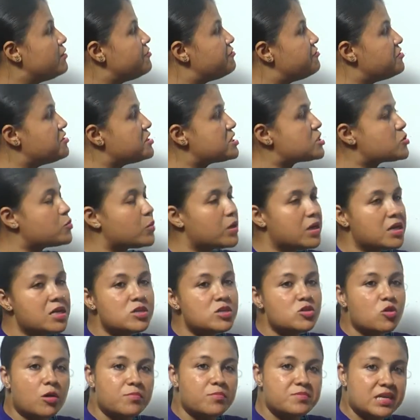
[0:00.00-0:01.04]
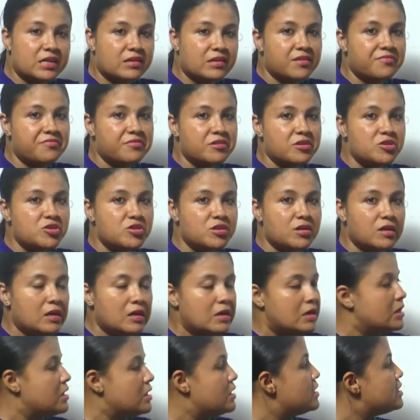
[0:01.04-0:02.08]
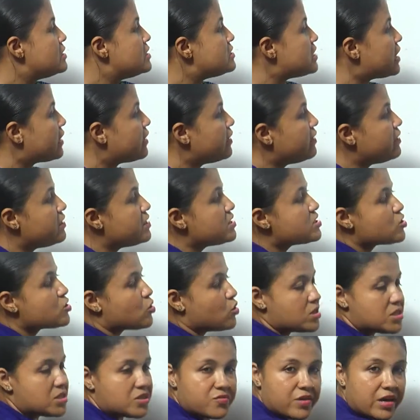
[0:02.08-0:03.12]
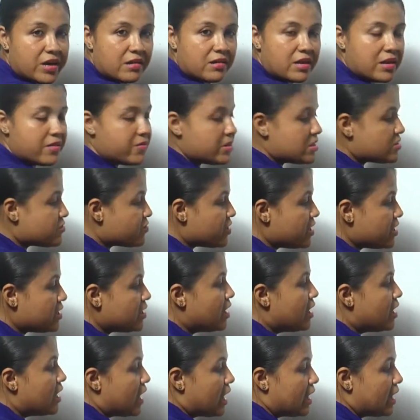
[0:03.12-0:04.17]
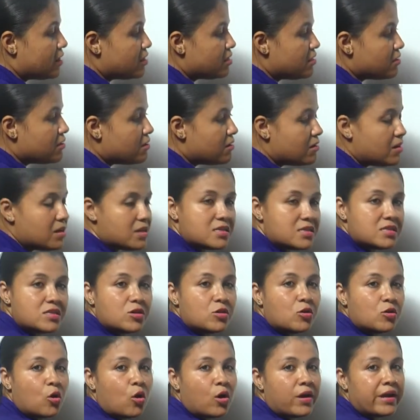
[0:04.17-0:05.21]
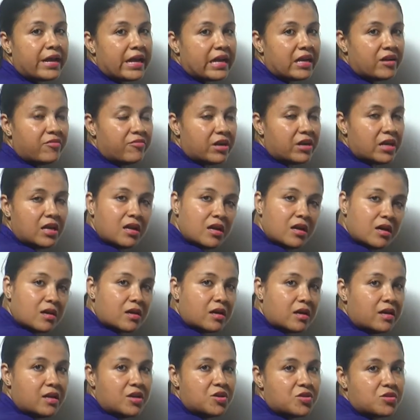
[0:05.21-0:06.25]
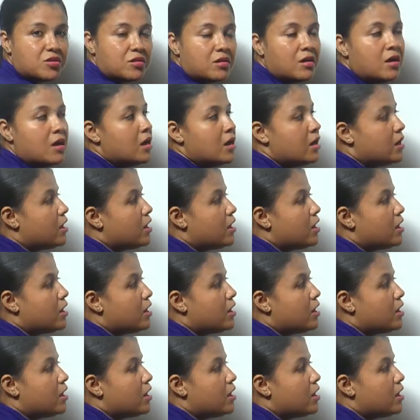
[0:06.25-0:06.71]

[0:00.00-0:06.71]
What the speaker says: The first one is objective function, second is constraint and restraint, and third is non-negativity condition.